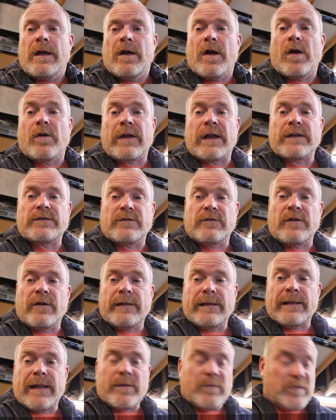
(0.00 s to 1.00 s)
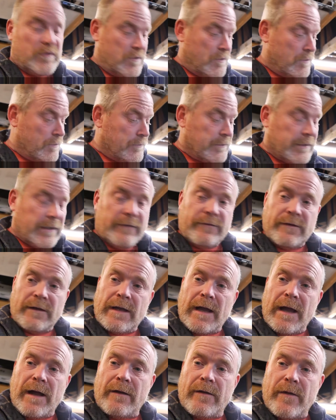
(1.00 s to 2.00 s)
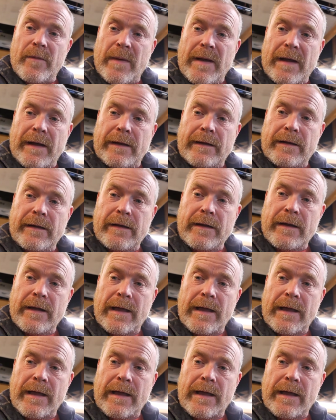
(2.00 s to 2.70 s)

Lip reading: Okay, so I've got the alignment tool underneath the car at the back.